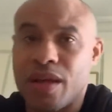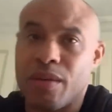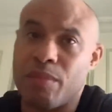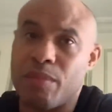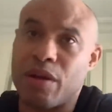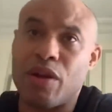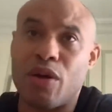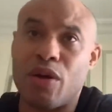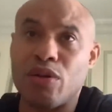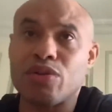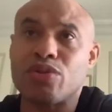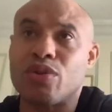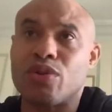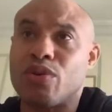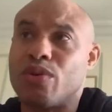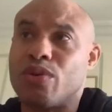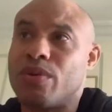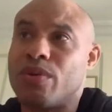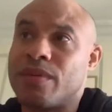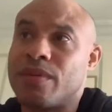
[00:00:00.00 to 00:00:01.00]
But
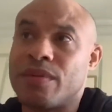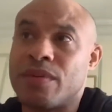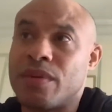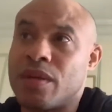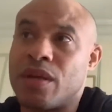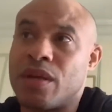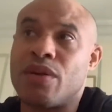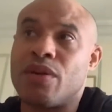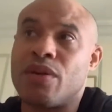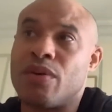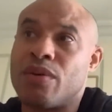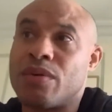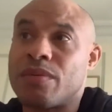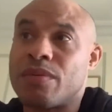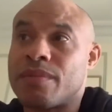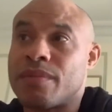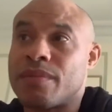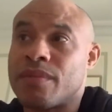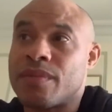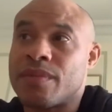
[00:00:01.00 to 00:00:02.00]
also, you know,
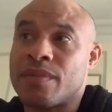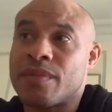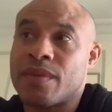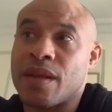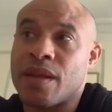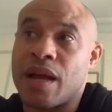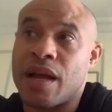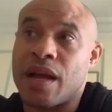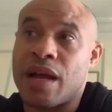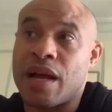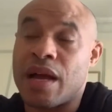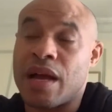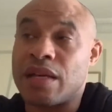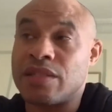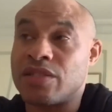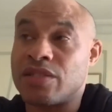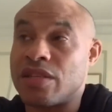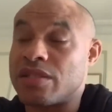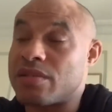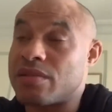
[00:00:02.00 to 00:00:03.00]
I, I
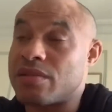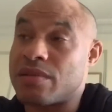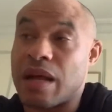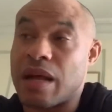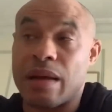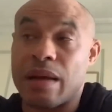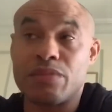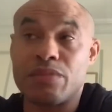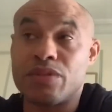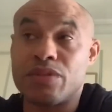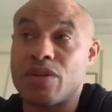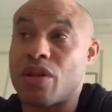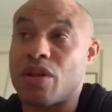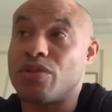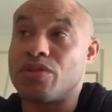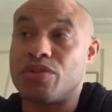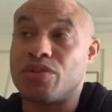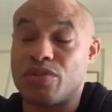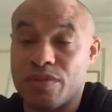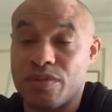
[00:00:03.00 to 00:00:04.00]
just I'm telling
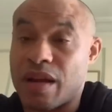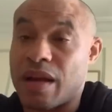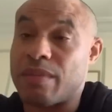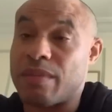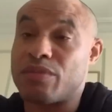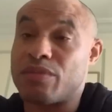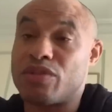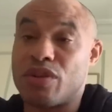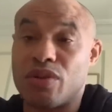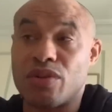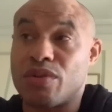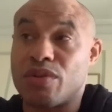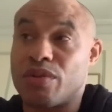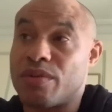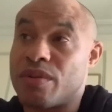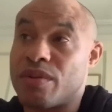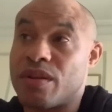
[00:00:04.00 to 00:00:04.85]
you, I'm telling you,